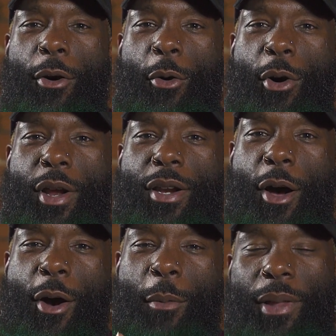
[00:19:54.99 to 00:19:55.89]
On
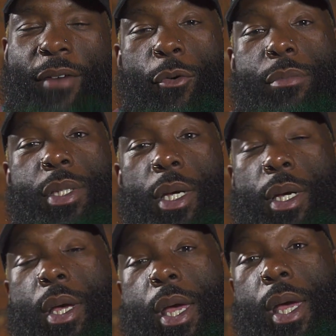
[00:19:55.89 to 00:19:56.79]
all platforms,
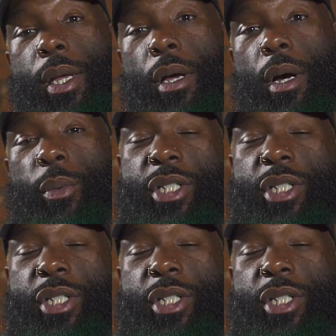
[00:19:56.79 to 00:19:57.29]
yeah. And